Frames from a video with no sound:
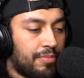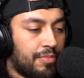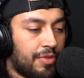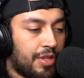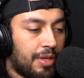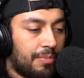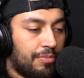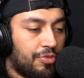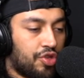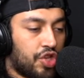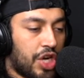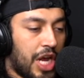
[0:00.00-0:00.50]

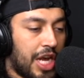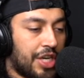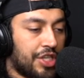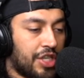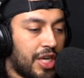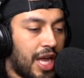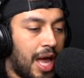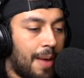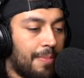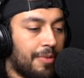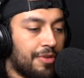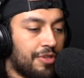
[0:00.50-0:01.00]
Something
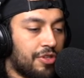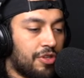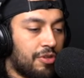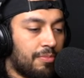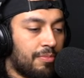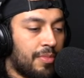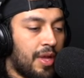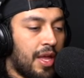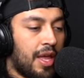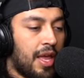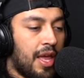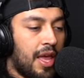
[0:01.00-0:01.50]
tragic happened to
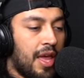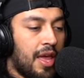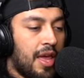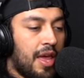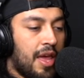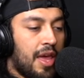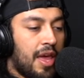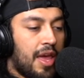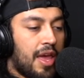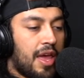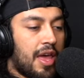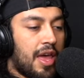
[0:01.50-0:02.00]
him.
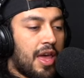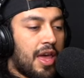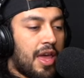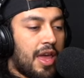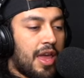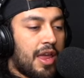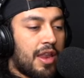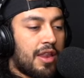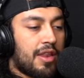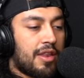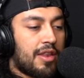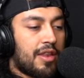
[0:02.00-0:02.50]

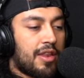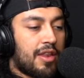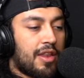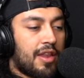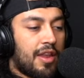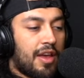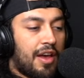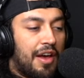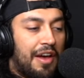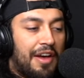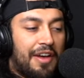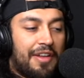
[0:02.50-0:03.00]
And
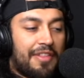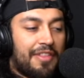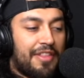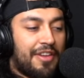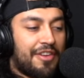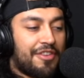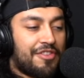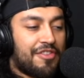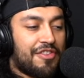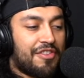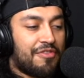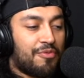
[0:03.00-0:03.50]

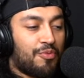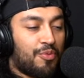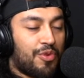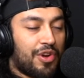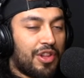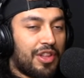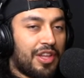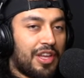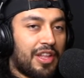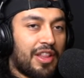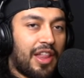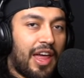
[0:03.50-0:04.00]
there's just
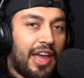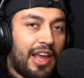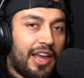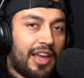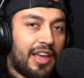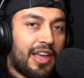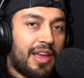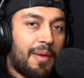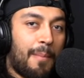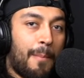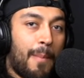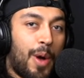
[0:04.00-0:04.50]
really like
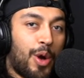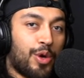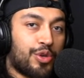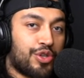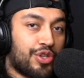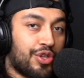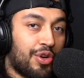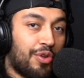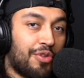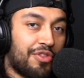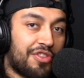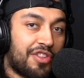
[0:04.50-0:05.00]

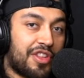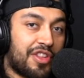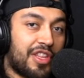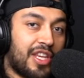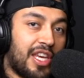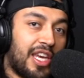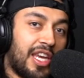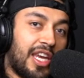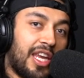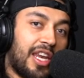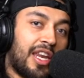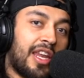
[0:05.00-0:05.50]
emotional
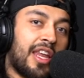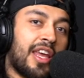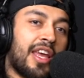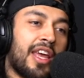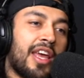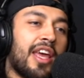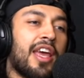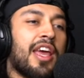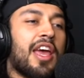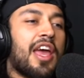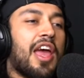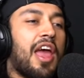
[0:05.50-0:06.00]
scene.
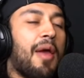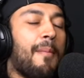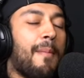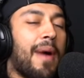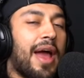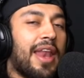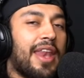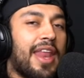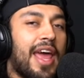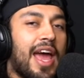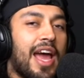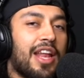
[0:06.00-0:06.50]
And my
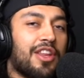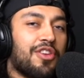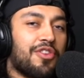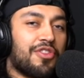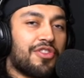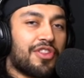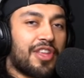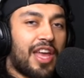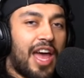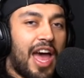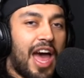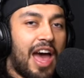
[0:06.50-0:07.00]
dad
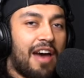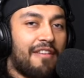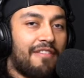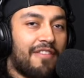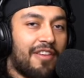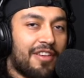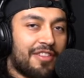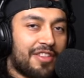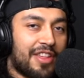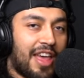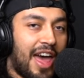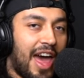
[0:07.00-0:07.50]
used to have
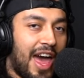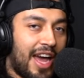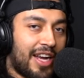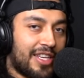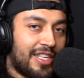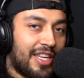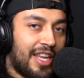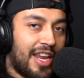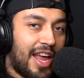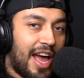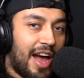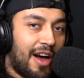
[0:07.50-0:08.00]
us act
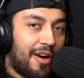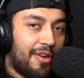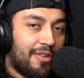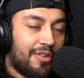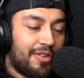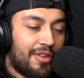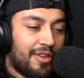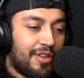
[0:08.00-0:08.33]
it out.